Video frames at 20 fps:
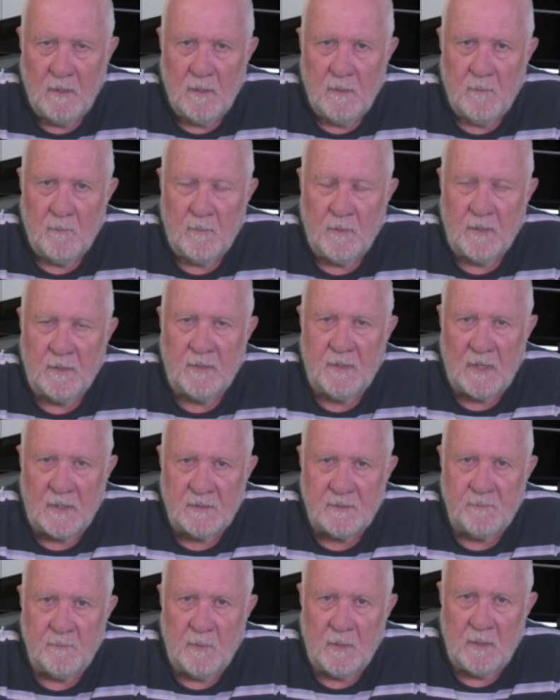but it
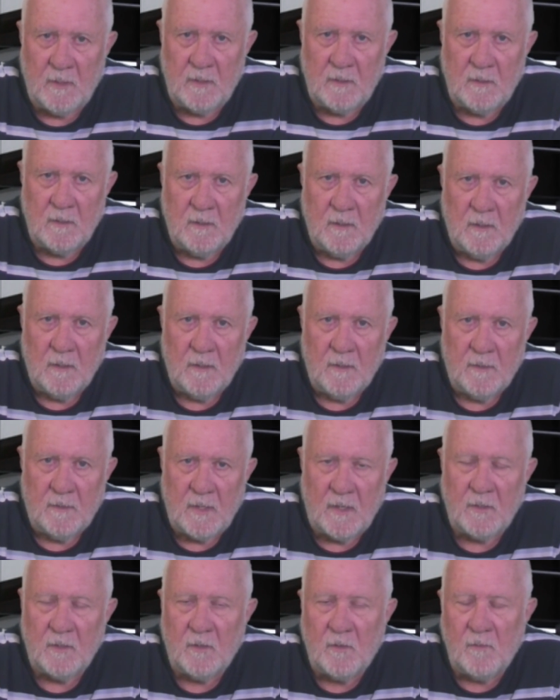does mean
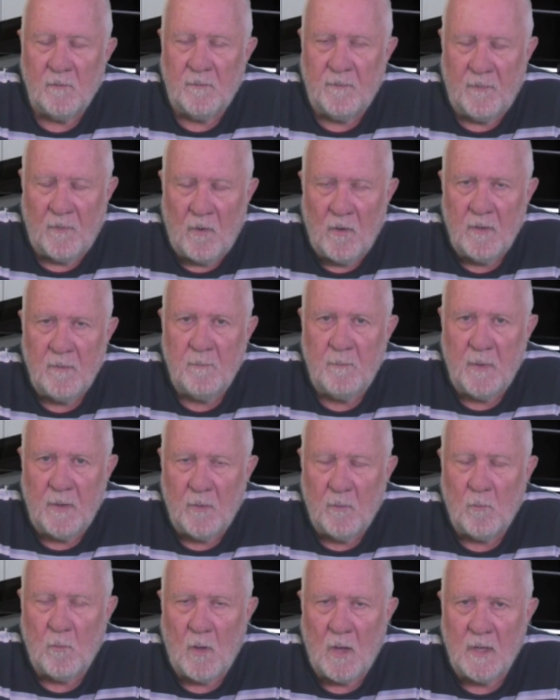that you can find
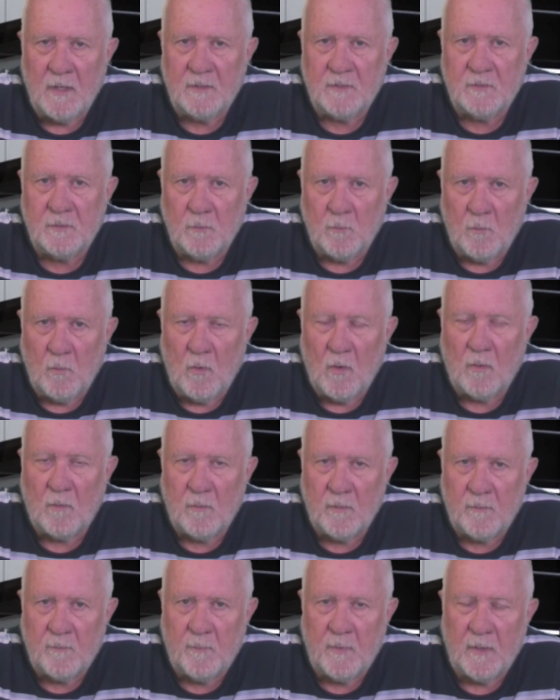better ways to work
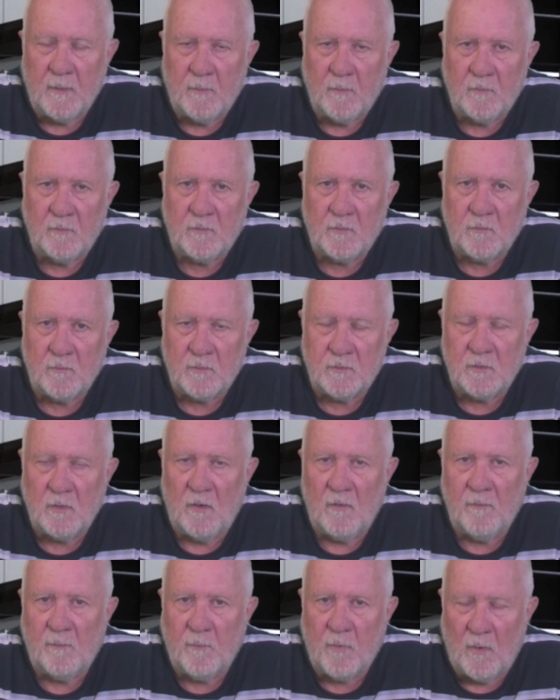with people to
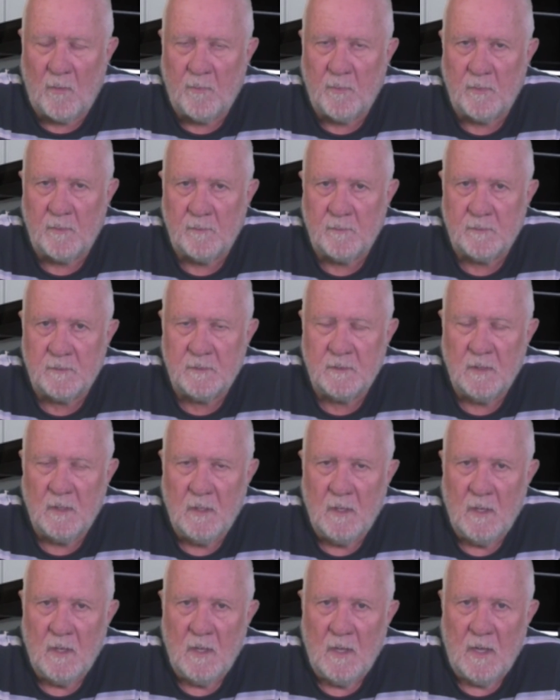resolve problems,
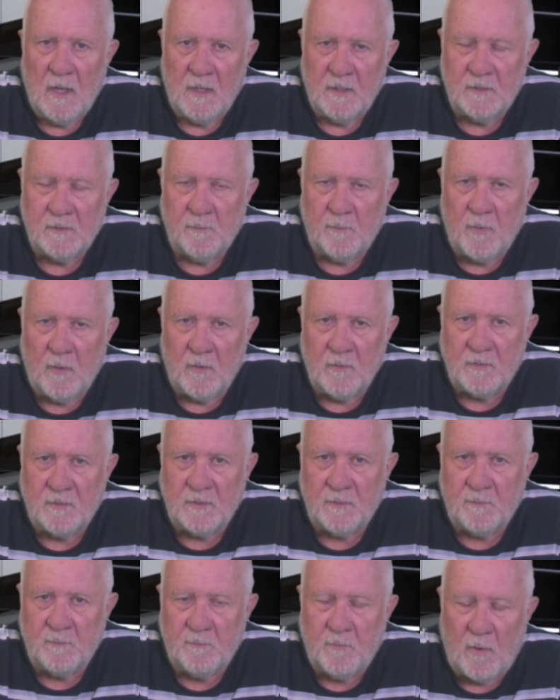as opposed to
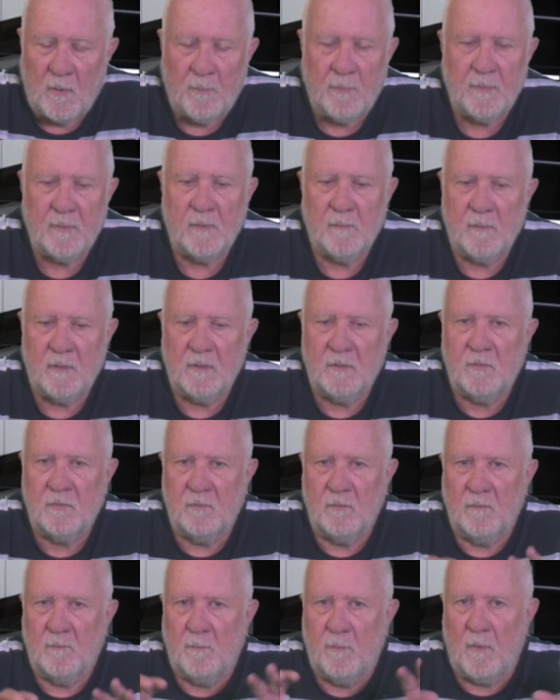popping them
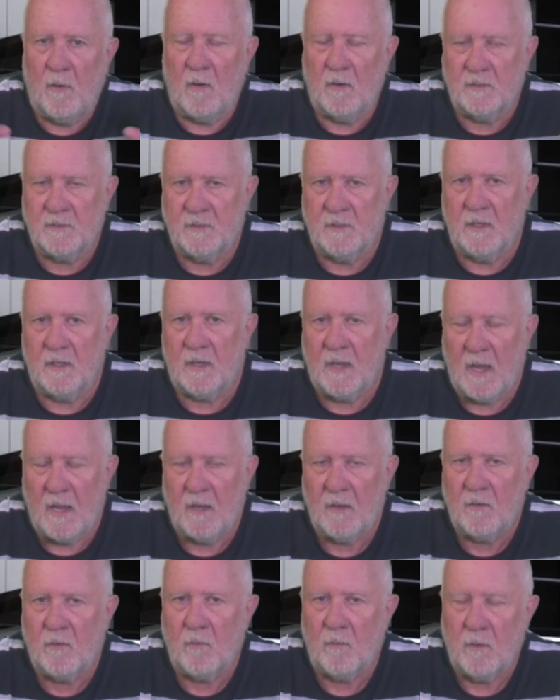into a box and a
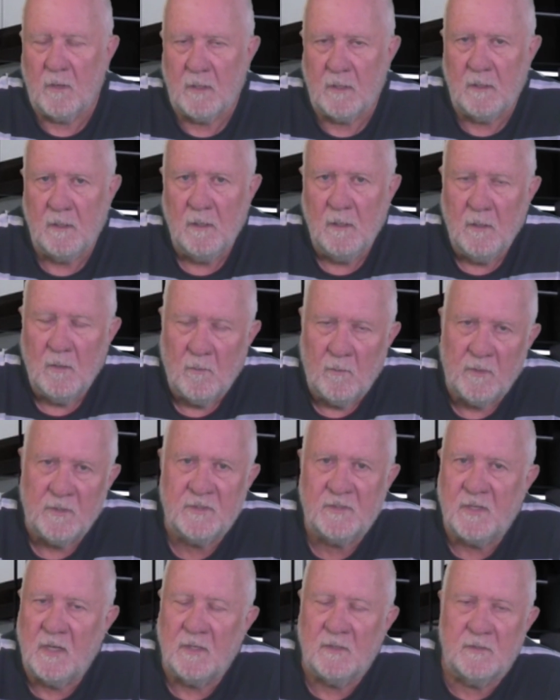category which
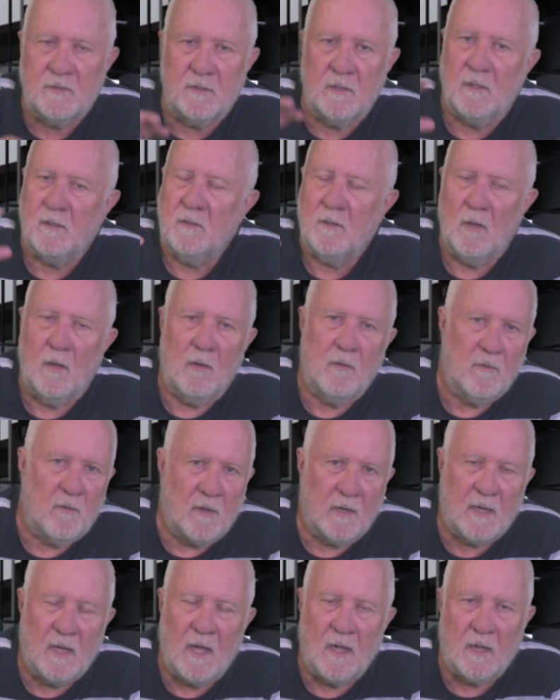says that, no, I
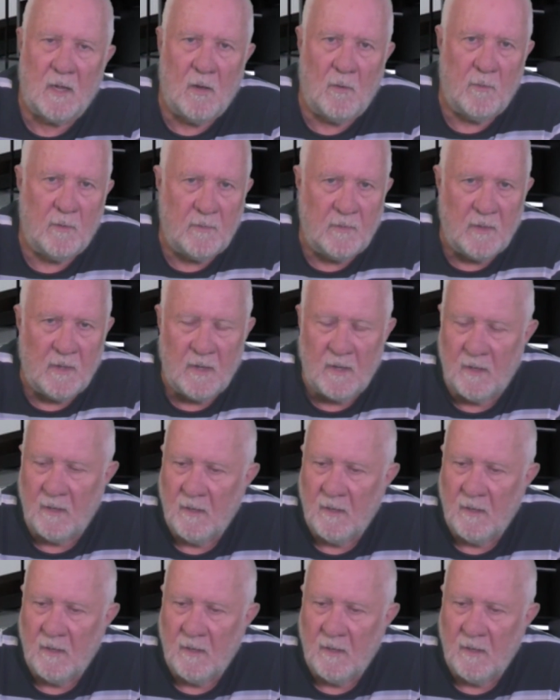can't go in there,